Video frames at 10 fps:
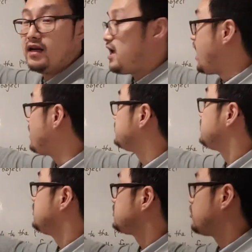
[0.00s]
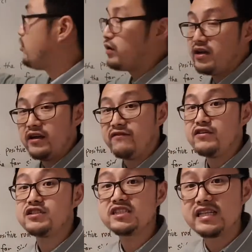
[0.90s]
And so if
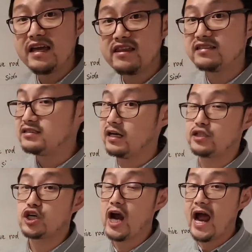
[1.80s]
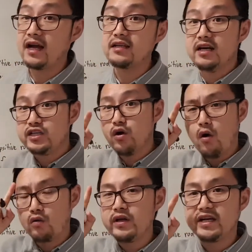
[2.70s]
you just say this is attract, you
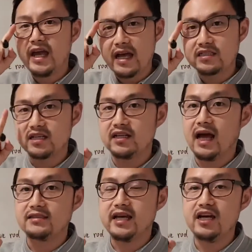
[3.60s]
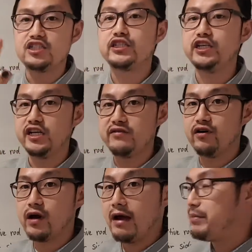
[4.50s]
only get, like, say, achieve, okay?